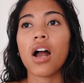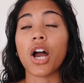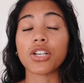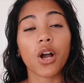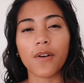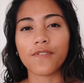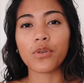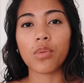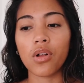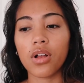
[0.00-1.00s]

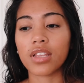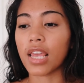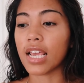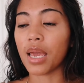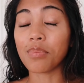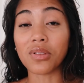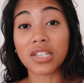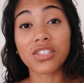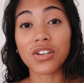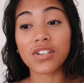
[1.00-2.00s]
uncomfortable and like get
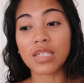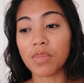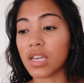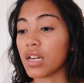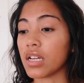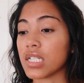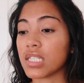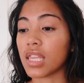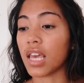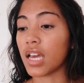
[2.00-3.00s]
blisters,
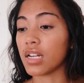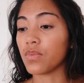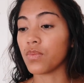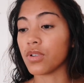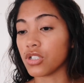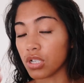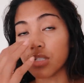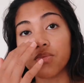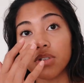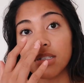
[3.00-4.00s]
because that would
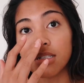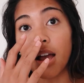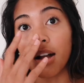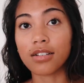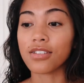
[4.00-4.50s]
just really suck.